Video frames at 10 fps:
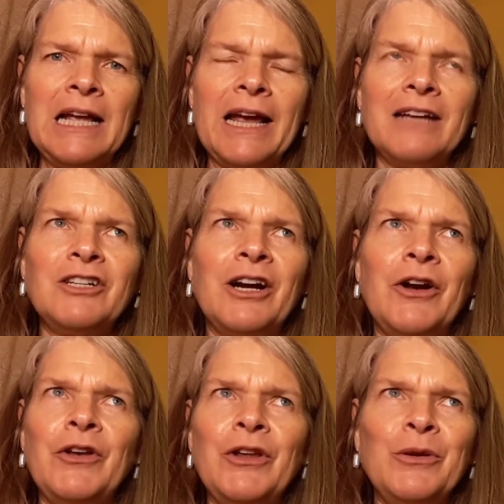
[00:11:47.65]
and
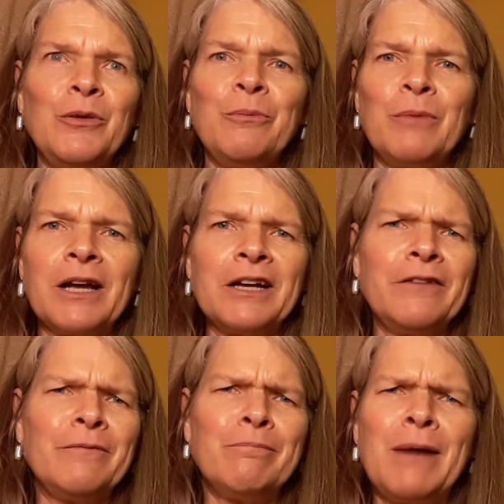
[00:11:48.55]
our new kind
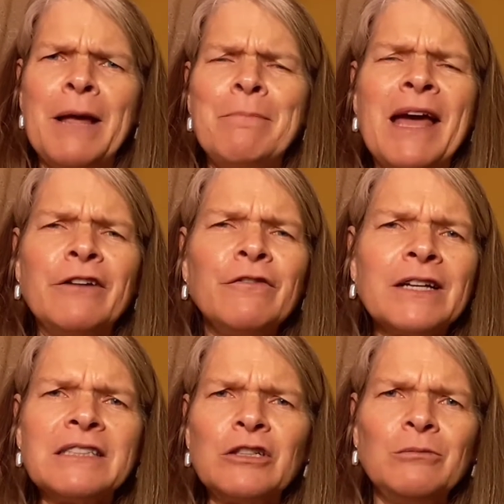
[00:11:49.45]
of my
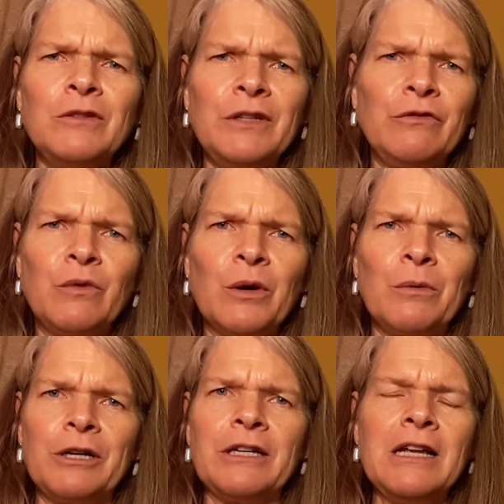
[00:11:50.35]
manifesto moving forward.